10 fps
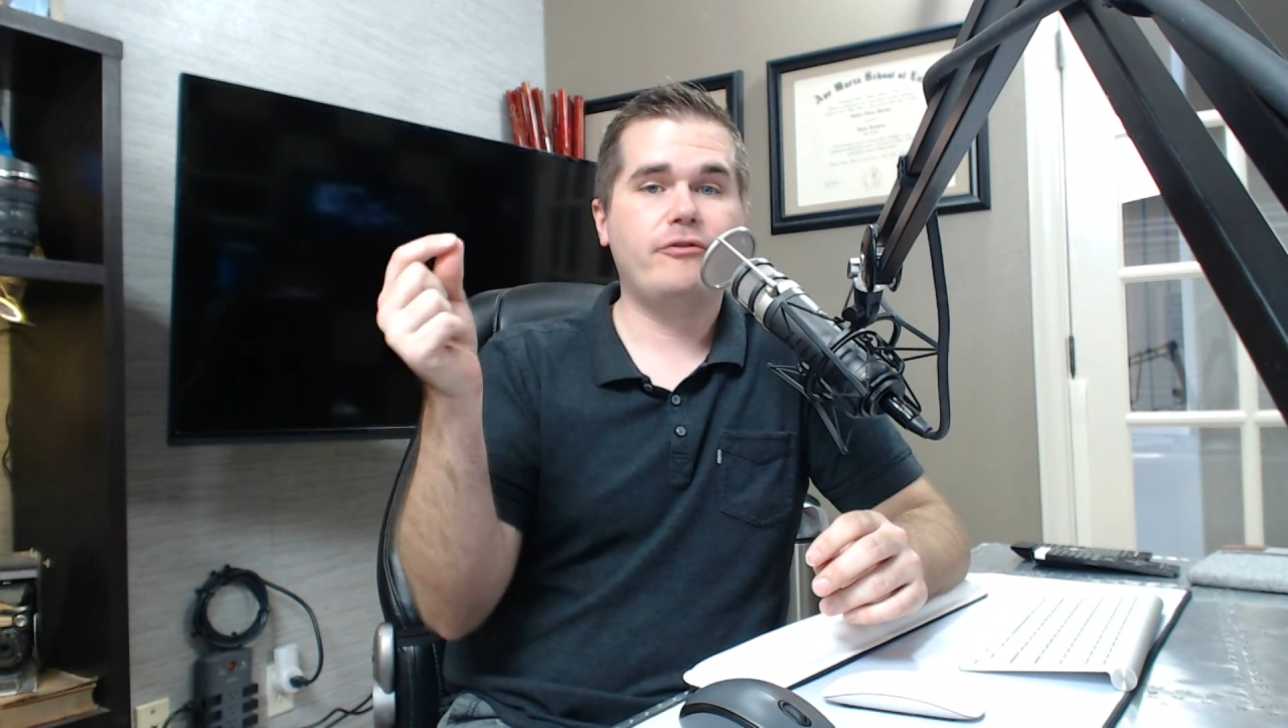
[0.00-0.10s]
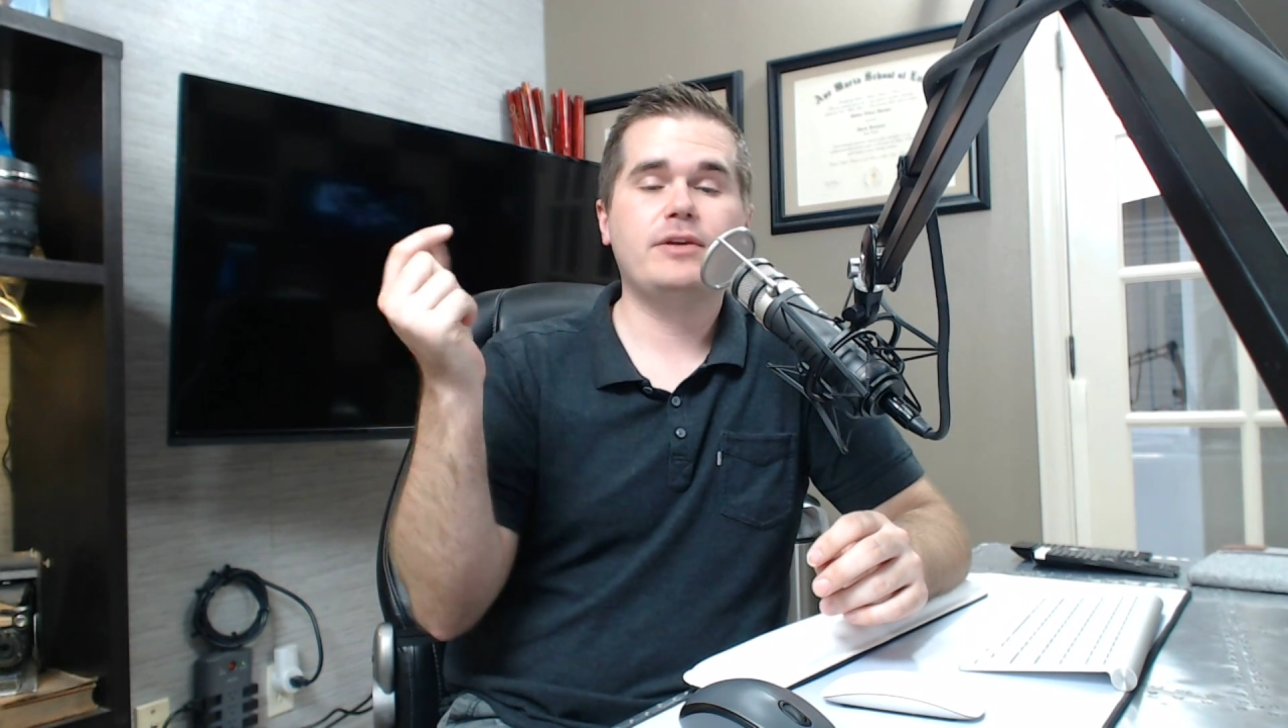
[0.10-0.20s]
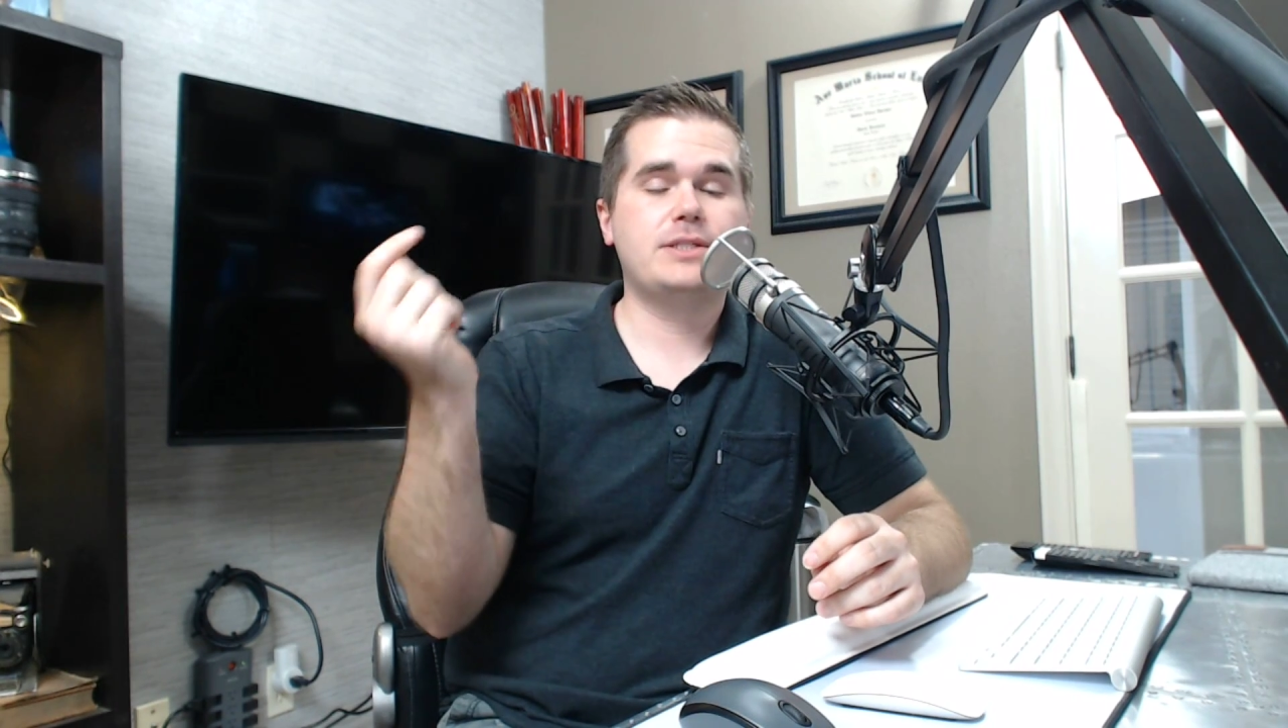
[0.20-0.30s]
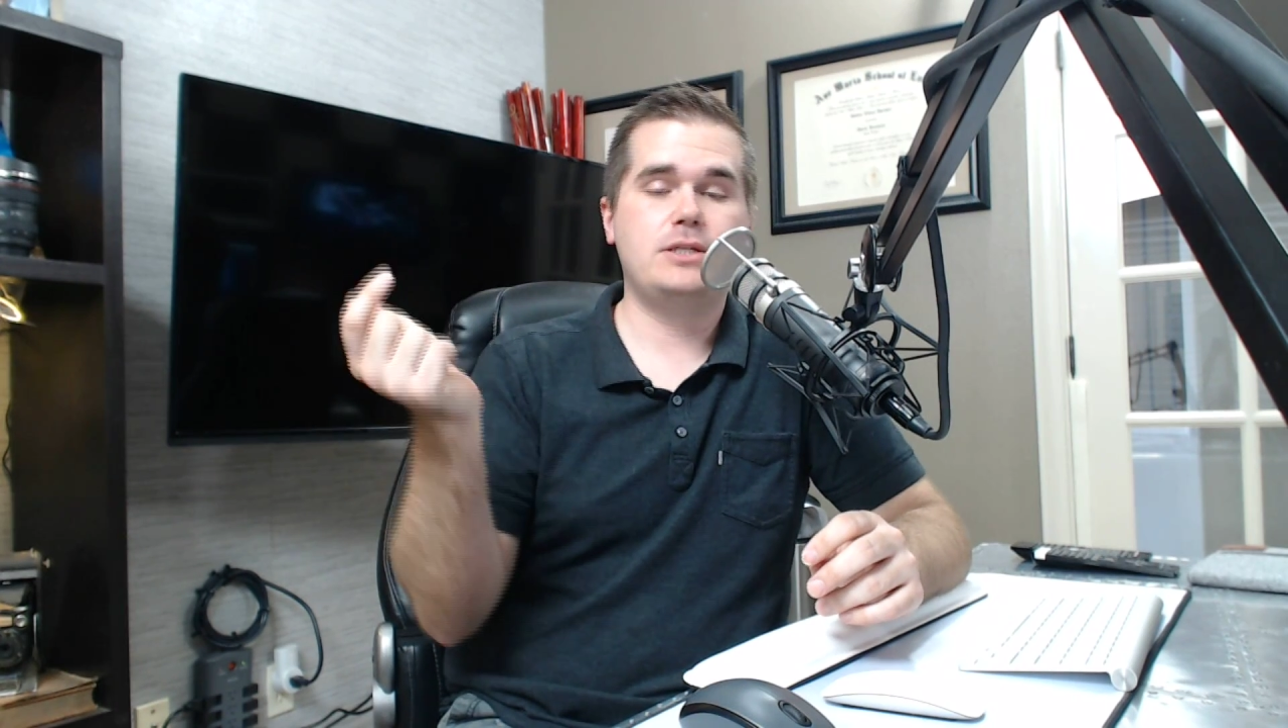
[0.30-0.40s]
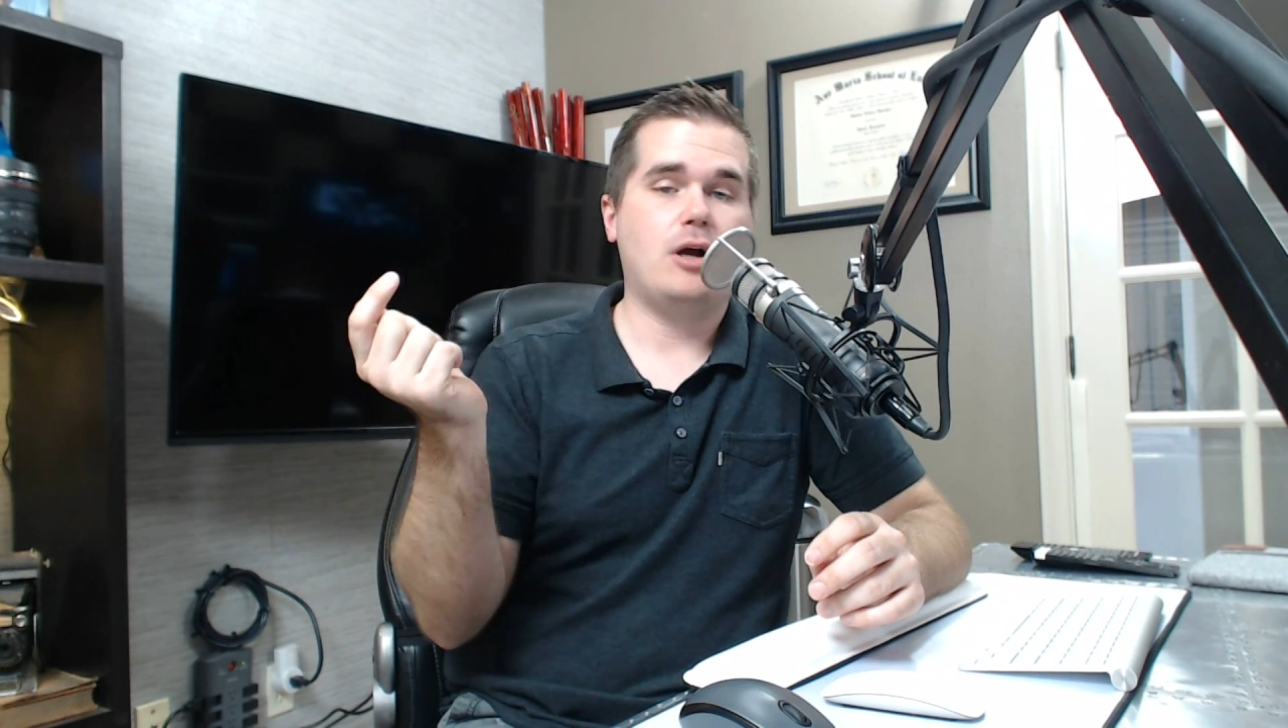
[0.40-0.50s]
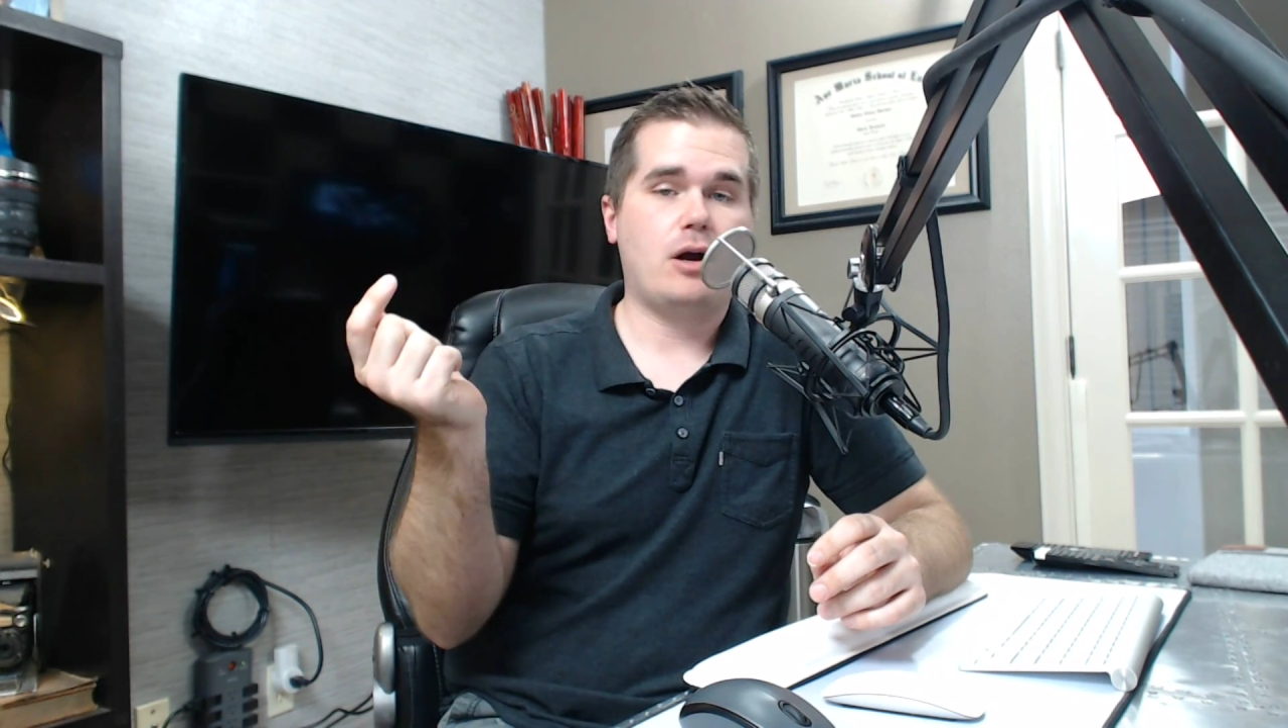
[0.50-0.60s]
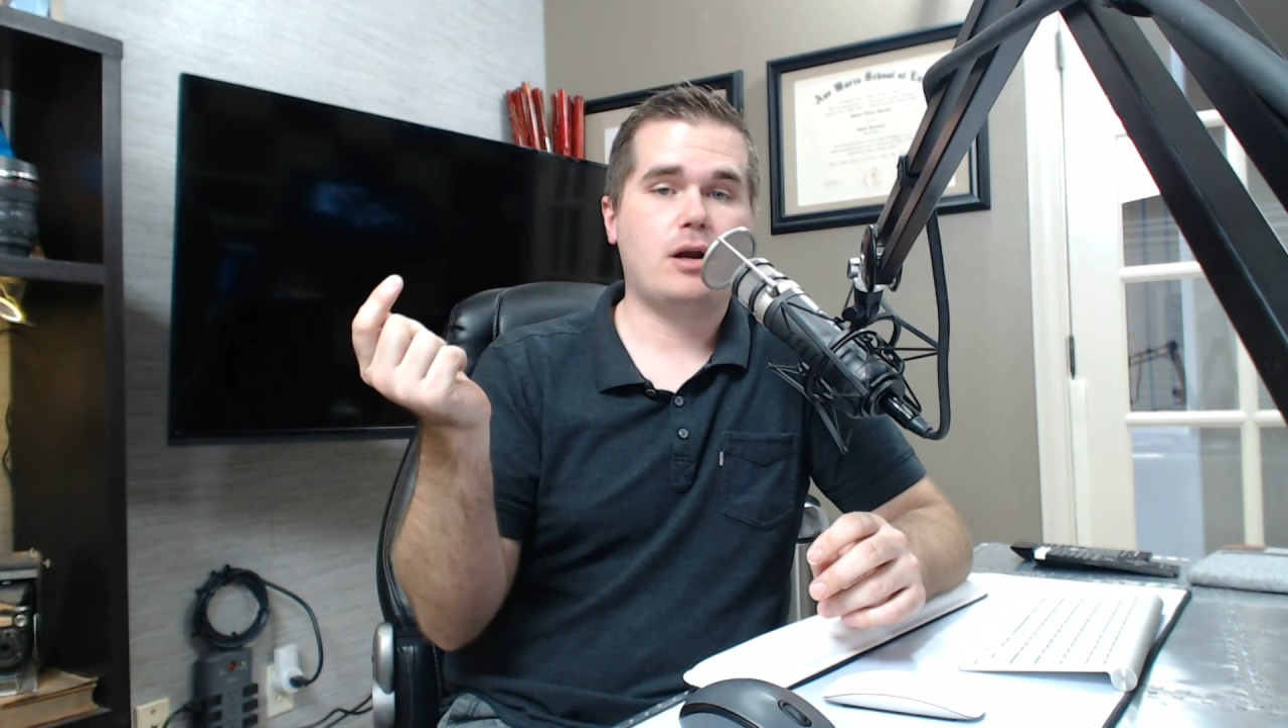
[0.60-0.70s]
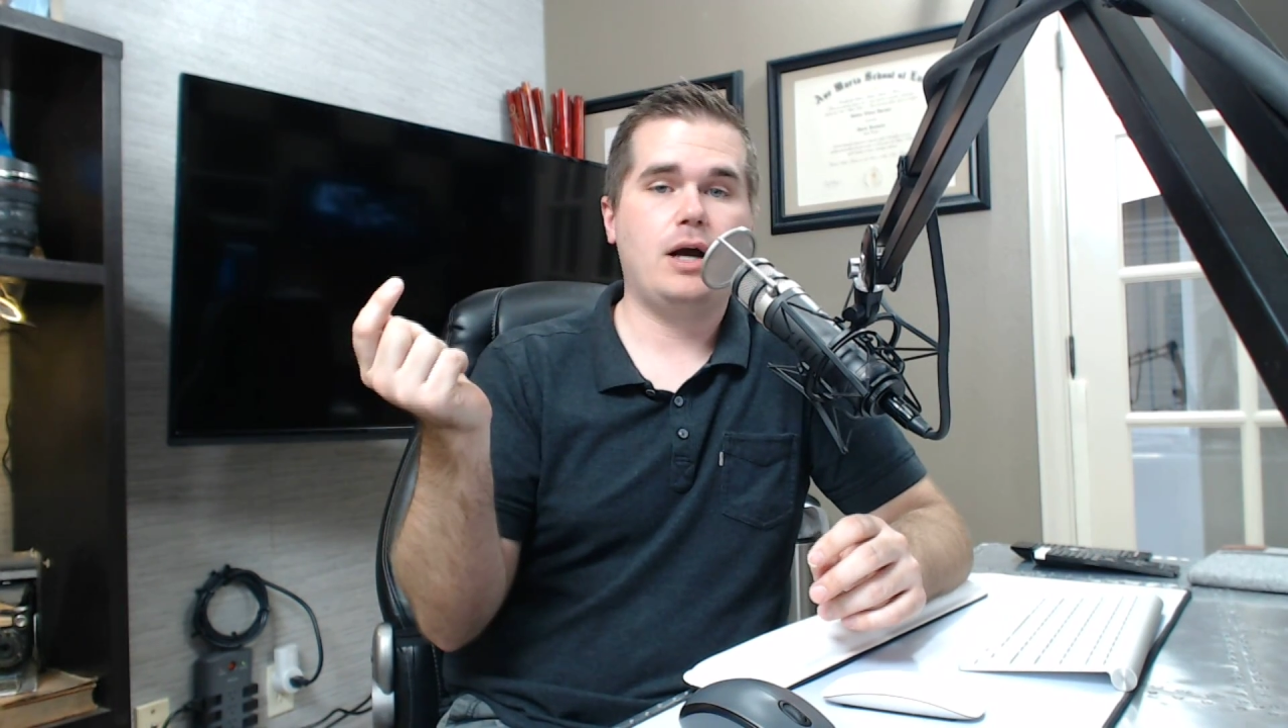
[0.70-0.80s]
is dark